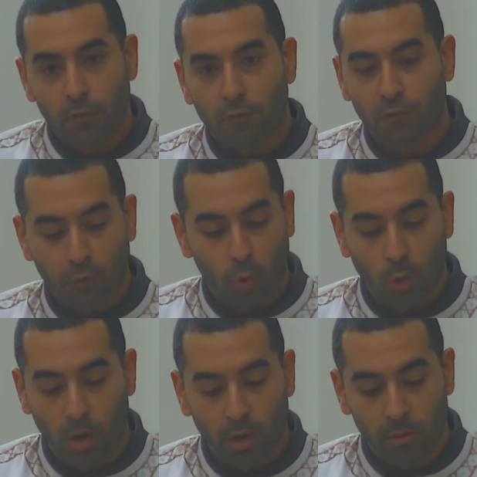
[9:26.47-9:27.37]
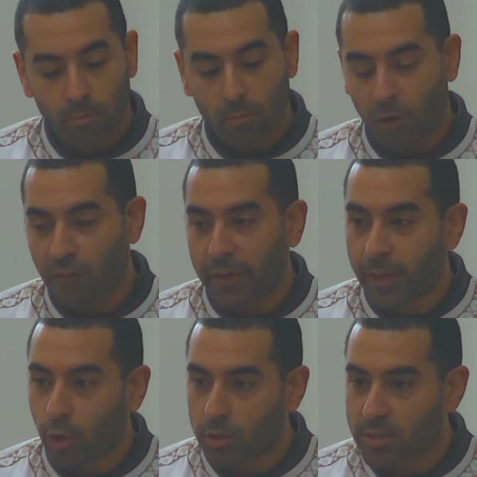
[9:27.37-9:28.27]
For a very
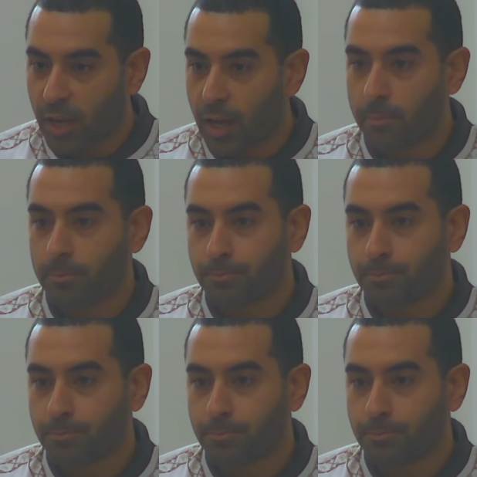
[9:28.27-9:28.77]
long time,